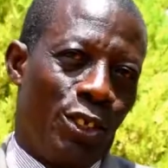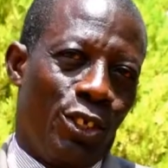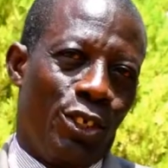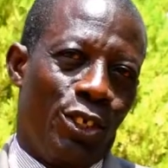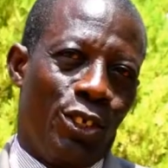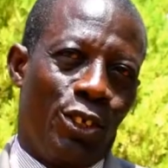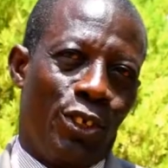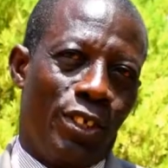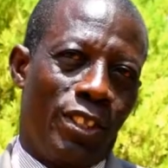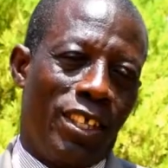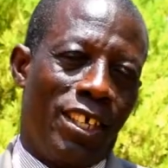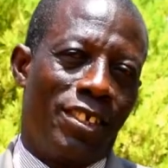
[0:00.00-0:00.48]

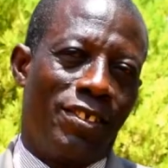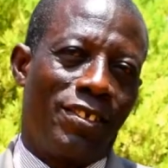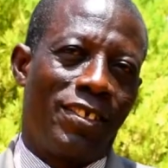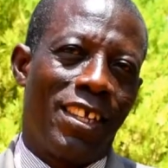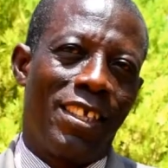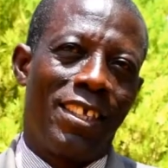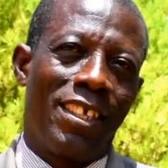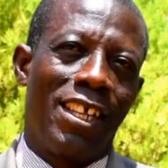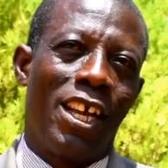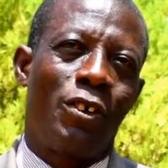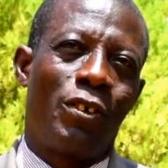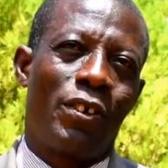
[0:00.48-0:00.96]
there is
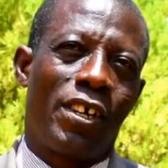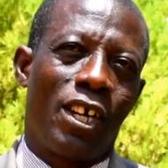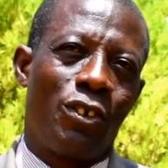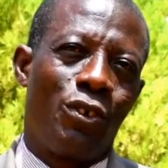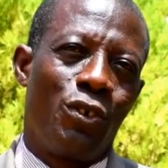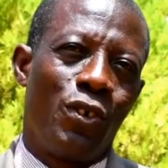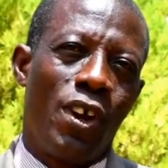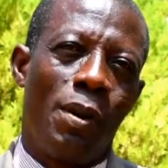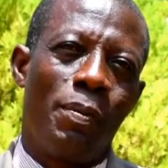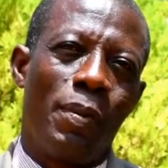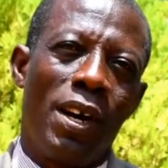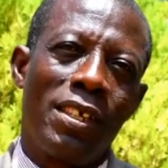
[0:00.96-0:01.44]
nothing that we can
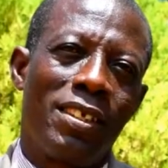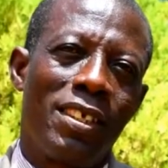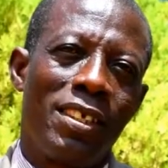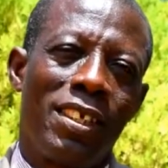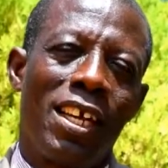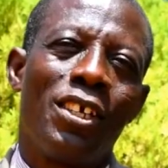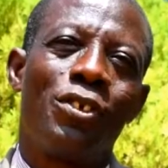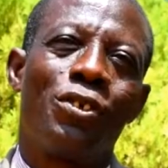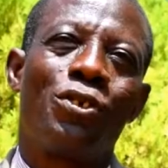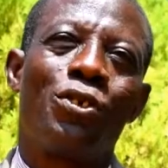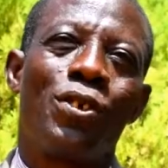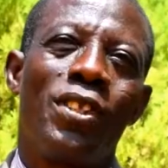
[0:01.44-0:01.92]
do about it,
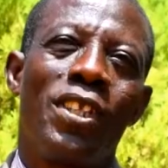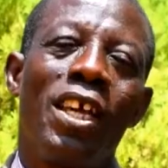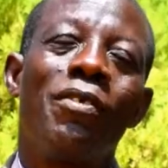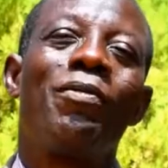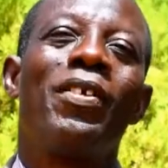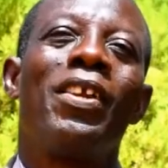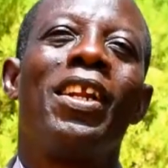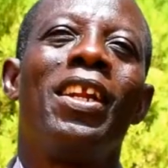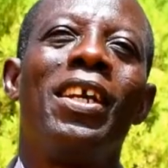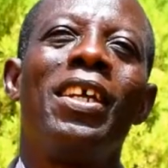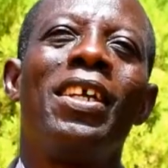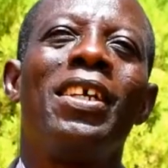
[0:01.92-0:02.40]
and so
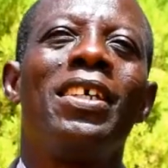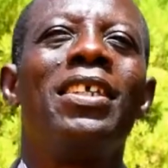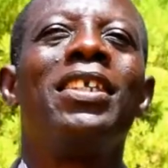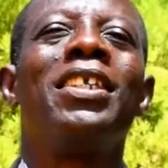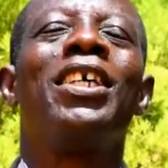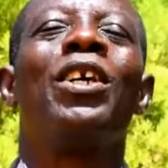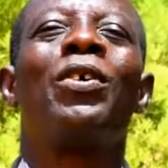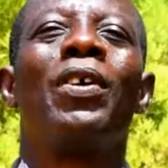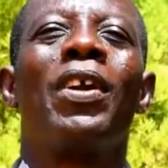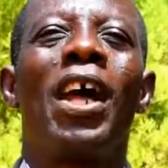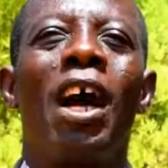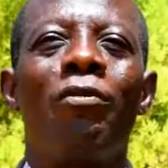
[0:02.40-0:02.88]
definitely
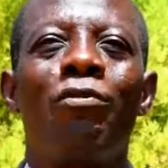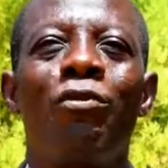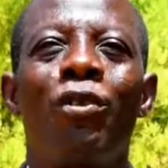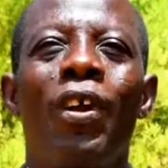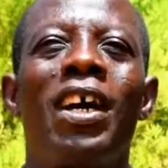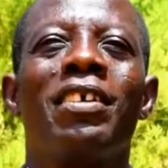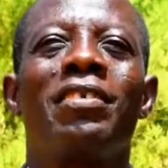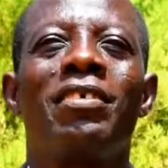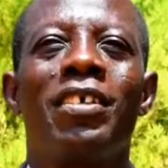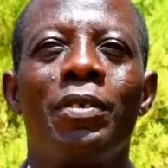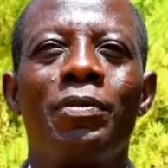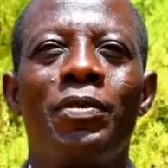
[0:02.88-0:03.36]
they would have
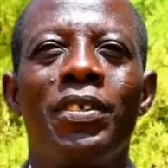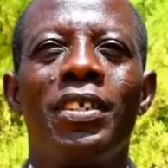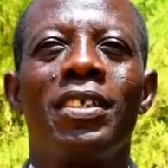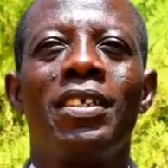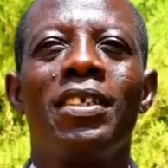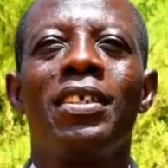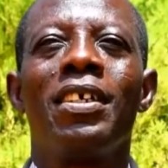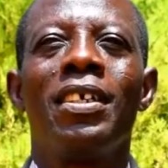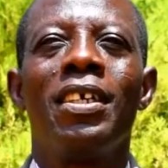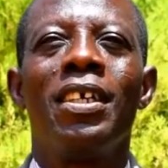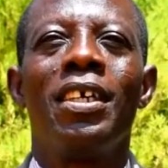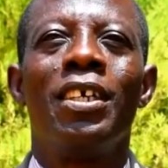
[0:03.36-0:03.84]
to accept it
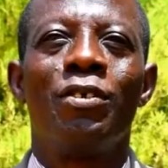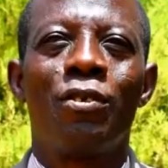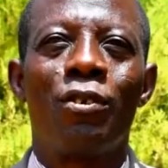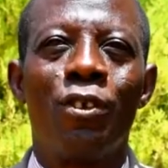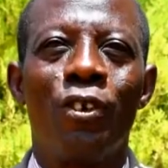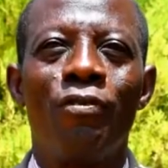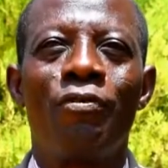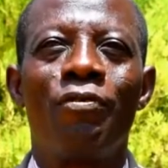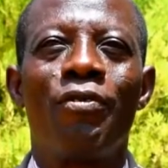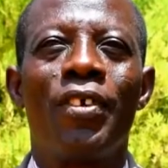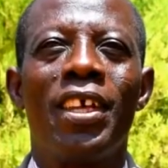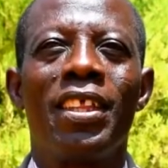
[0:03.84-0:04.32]
in
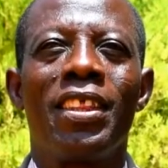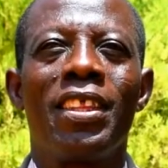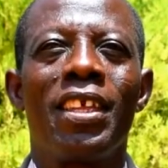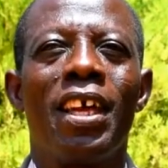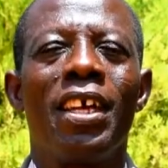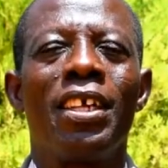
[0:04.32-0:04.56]
good faith.